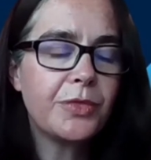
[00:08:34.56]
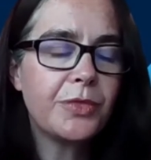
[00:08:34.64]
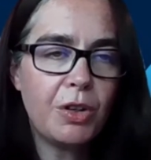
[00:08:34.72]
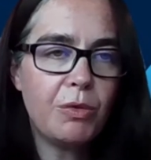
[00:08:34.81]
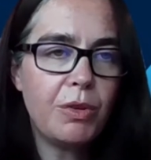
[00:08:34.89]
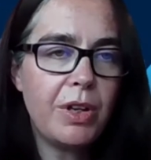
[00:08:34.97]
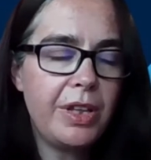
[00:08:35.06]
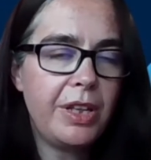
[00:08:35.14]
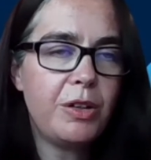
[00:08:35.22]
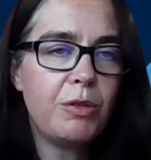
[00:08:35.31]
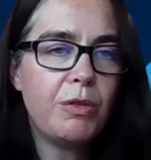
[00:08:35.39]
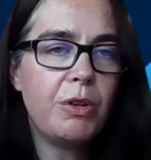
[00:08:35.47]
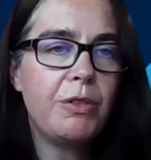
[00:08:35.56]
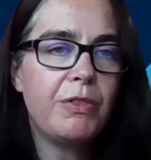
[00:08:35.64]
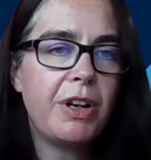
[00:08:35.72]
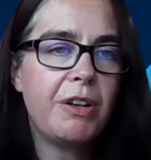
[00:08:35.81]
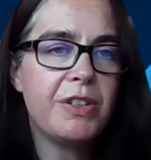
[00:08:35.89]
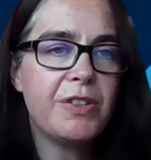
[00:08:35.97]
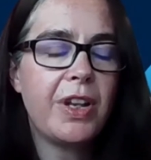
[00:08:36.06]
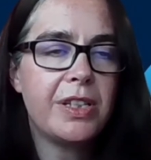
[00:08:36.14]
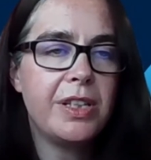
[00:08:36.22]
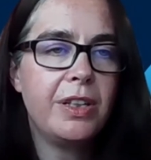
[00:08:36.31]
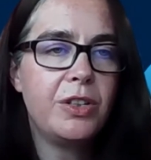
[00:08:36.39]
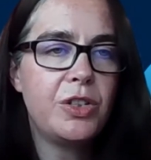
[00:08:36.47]
coronavirus
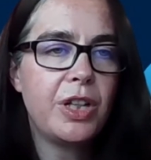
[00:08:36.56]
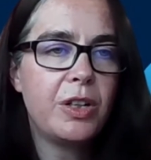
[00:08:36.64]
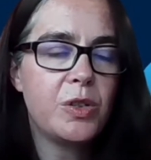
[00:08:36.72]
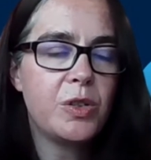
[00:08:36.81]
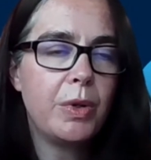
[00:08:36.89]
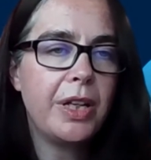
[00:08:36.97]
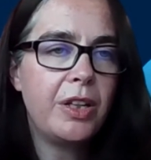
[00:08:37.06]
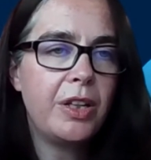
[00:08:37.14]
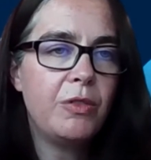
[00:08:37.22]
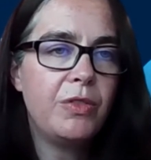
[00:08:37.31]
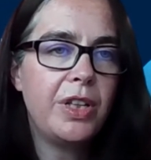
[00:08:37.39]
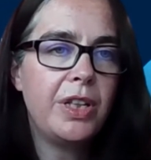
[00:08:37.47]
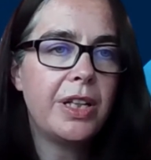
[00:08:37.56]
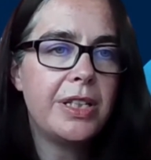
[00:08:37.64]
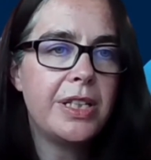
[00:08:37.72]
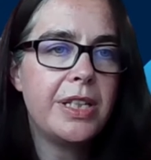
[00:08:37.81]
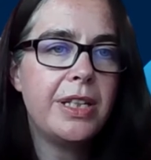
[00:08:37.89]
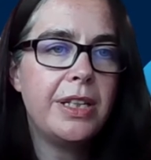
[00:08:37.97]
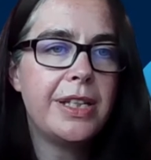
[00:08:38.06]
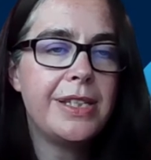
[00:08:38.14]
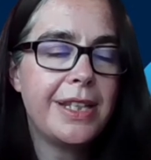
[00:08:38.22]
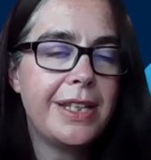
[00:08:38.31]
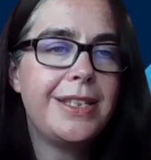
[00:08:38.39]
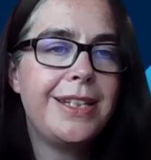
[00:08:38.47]
vaccine, the ChAdOx1-nCoV-19
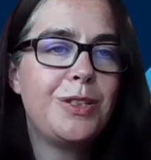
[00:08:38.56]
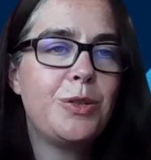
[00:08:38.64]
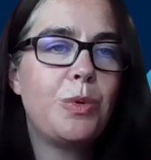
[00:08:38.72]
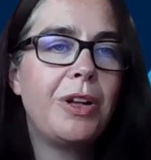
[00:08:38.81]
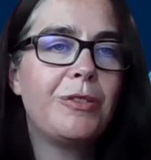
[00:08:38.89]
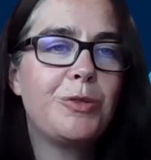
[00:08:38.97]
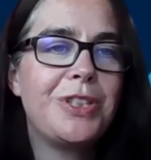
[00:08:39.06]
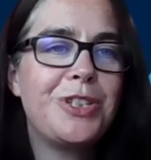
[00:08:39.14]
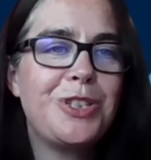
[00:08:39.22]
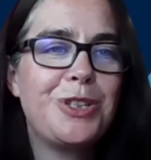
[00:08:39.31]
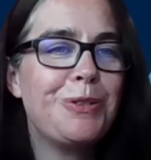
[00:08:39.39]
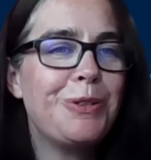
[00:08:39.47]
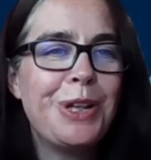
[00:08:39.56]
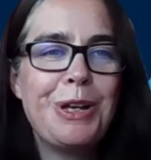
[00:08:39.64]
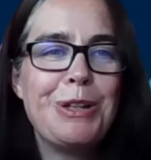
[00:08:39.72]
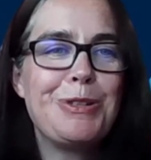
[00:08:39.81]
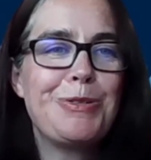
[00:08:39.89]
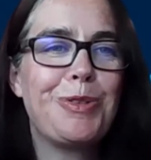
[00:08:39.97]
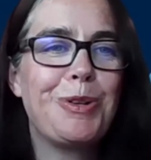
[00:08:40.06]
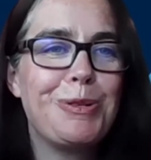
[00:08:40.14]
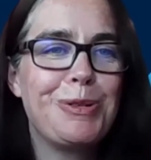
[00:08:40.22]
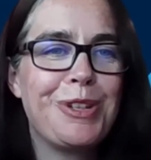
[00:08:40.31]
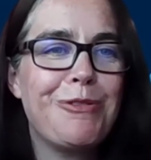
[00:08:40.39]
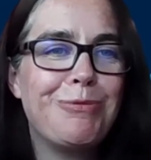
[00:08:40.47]
AZD1222. Just
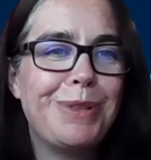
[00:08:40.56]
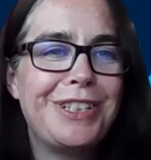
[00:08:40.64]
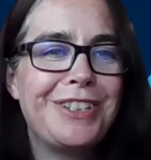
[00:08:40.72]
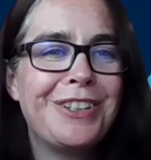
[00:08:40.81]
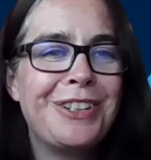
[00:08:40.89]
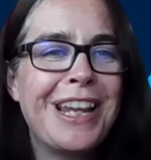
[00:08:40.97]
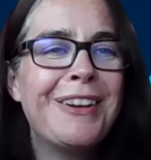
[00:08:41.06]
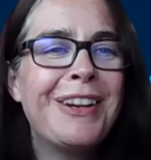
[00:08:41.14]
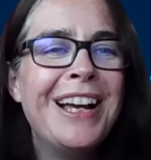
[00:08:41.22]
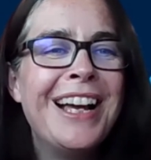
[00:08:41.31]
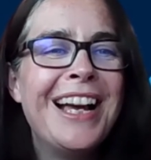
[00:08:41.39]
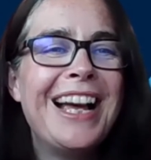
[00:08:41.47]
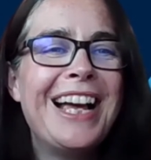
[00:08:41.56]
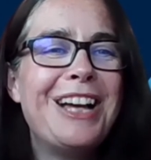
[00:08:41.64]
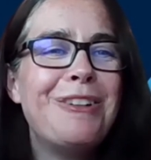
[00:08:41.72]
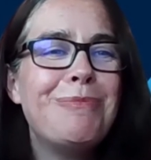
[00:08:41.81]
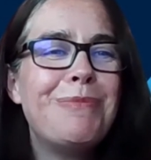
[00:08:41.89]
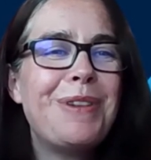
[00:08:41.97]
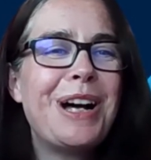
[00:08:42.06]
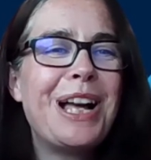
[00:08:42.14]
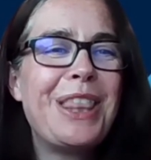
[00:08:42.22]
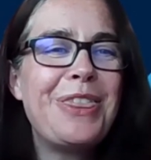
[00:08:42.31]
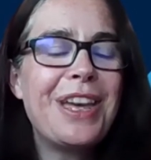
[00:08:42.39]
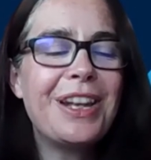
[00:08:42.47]
rolls off my tongue now.
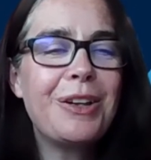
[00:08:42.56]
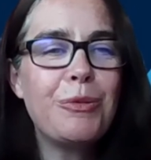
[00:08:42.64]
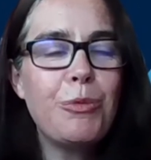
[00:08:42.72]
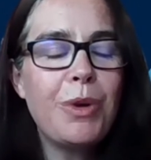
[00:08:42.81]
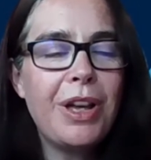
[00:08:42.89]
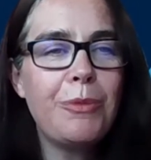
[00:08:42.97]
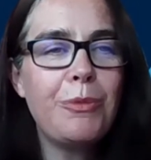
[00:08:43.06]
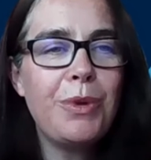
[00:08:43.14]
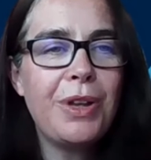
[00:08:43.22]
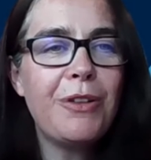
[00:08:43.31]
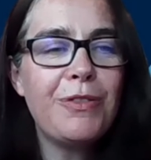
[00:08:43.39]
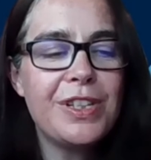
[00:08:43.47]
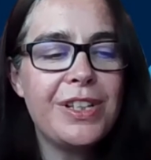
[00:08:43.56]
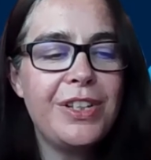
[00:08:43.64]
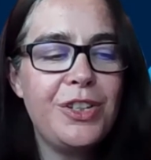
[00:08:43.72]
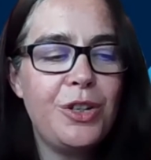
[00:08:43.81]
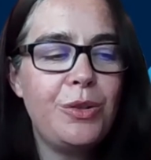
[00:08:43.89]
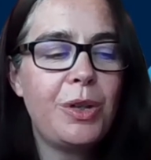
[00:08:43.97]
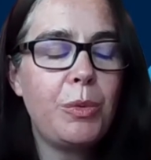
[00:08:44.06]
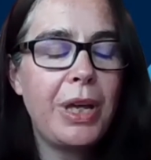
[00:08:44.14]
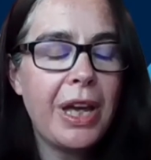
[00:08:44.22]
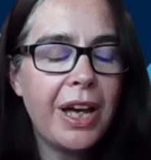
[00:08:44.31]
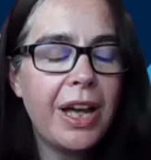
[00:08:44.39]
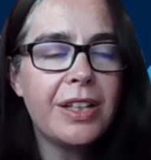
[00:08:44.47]
And then we obviously knew that we
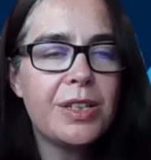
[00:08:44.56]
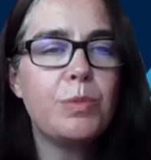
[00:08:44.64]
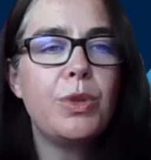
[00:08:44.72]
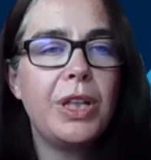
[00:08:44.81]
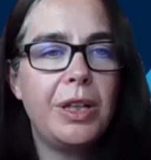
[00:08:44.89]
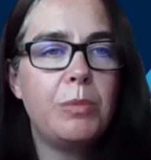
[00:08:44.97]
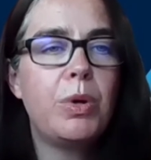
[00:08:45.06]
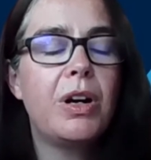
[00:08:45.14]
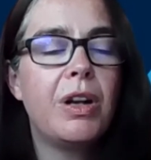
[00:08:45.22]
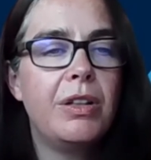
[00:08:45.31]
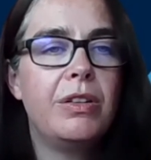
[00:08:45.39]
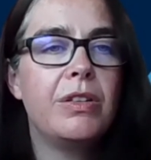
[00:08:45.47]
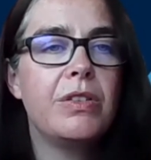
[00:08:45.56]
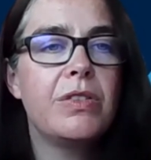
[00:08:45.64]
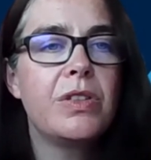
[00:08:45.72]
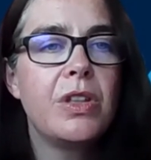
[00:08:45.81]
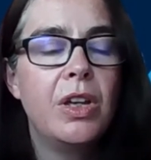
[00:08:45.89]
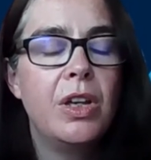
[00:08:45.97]
had to bring in partners